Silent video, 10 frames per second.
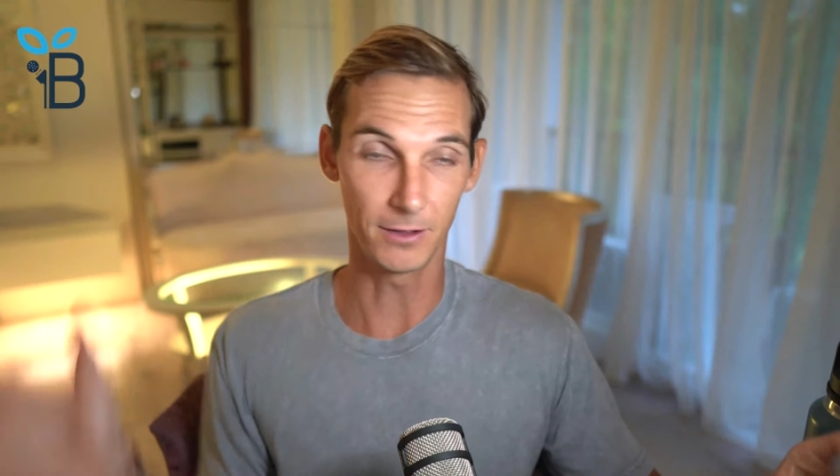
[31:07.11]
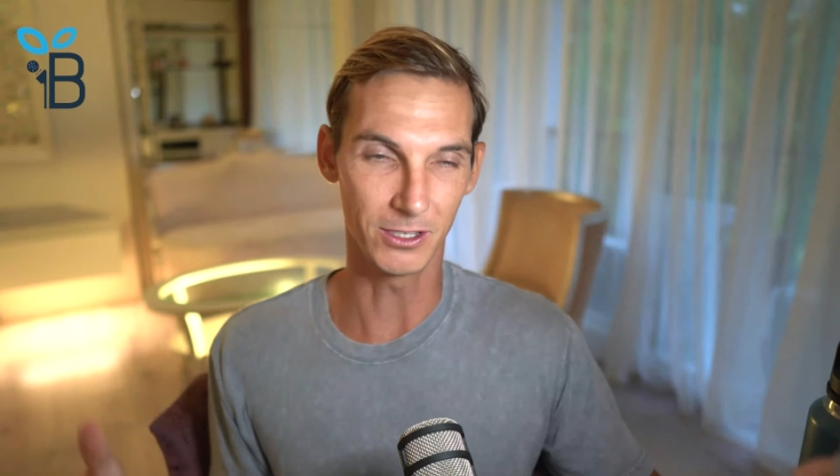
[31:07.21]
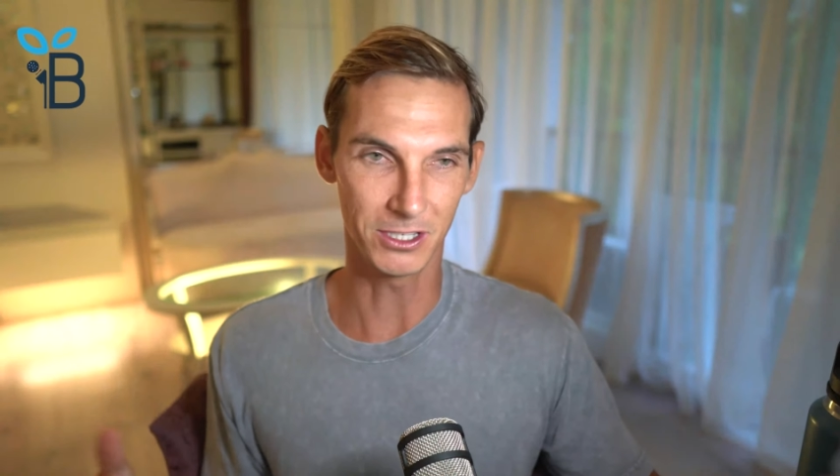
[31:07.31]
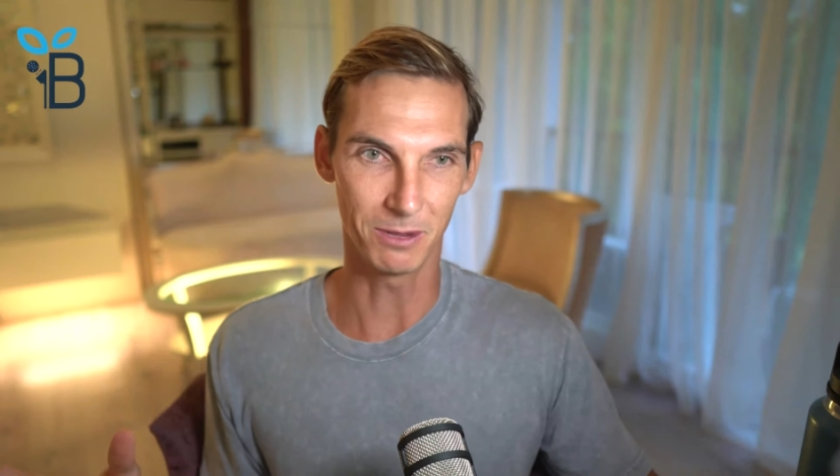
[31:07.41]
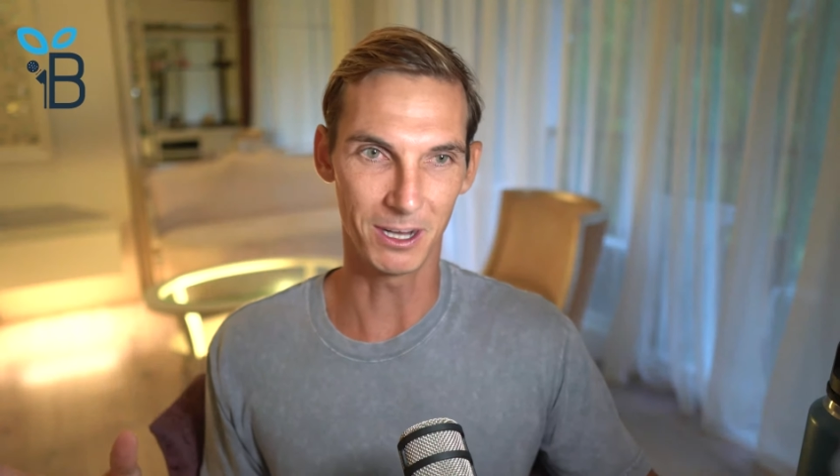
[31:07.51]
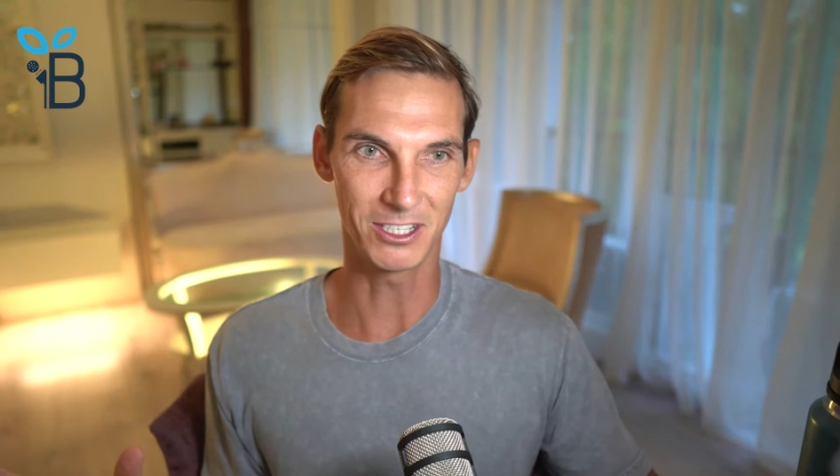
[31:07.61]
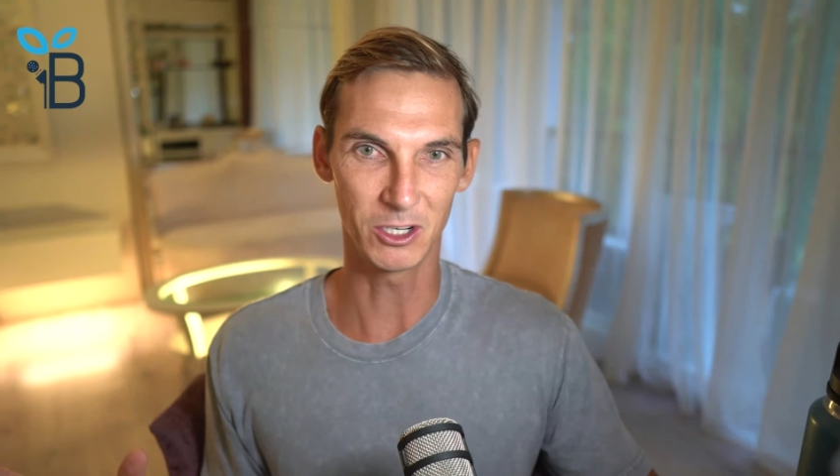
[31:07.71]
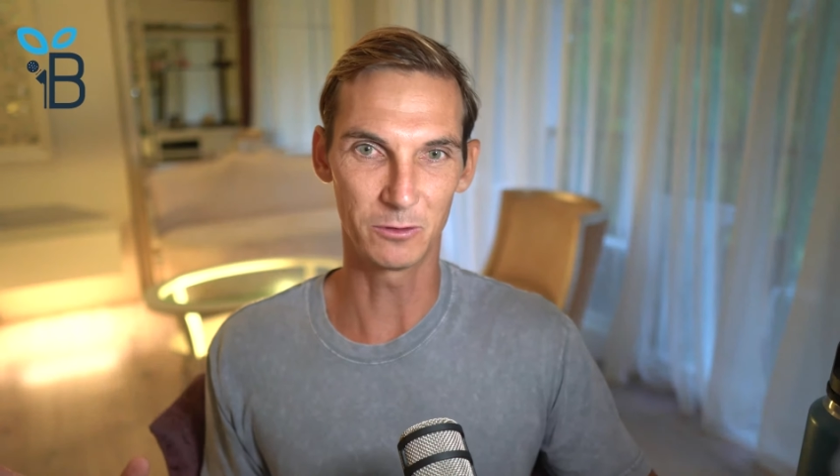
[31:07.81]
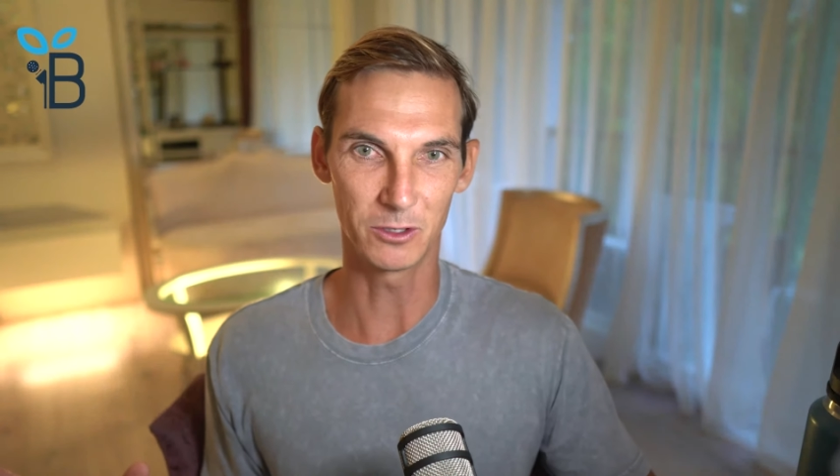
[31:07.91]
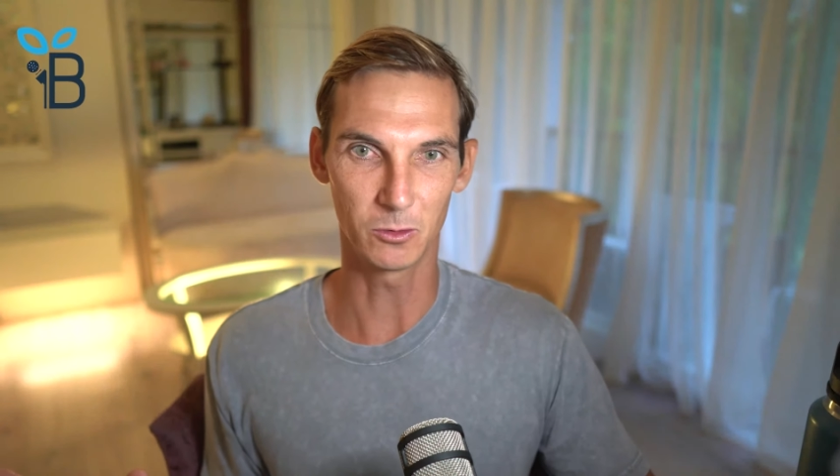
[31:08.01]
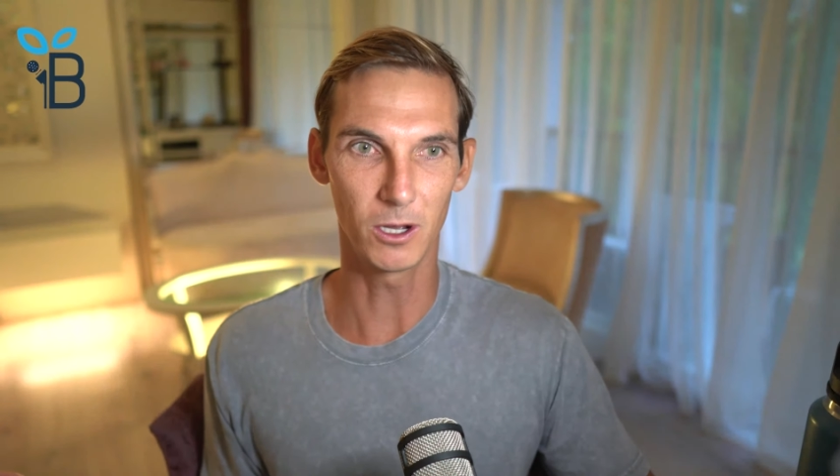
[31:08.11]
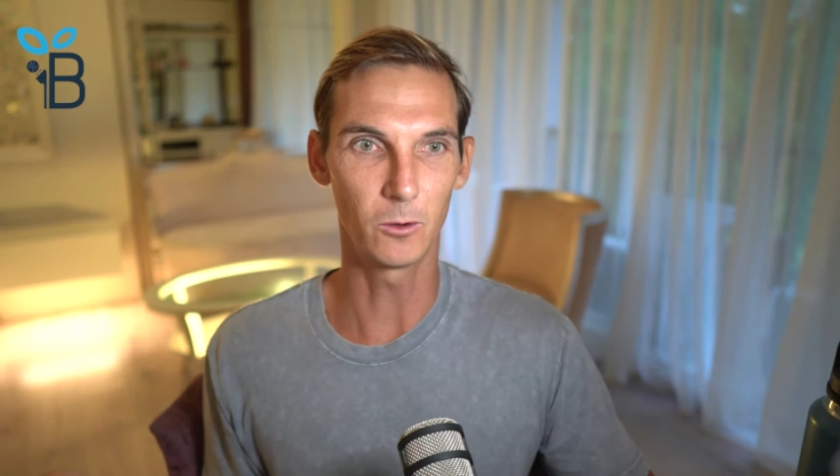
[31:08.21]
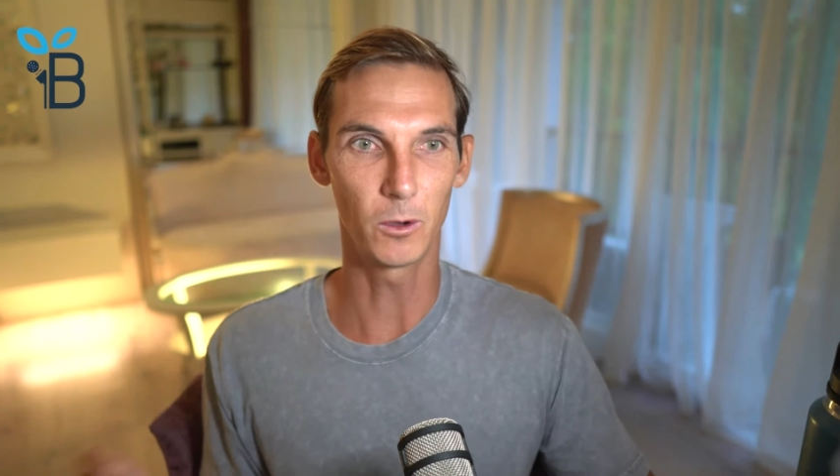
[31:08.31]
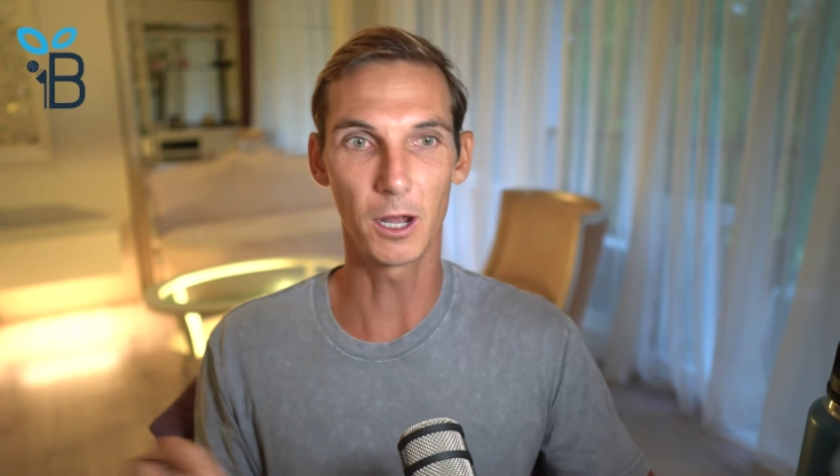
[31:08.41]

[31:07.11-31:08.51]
done this to myself as well.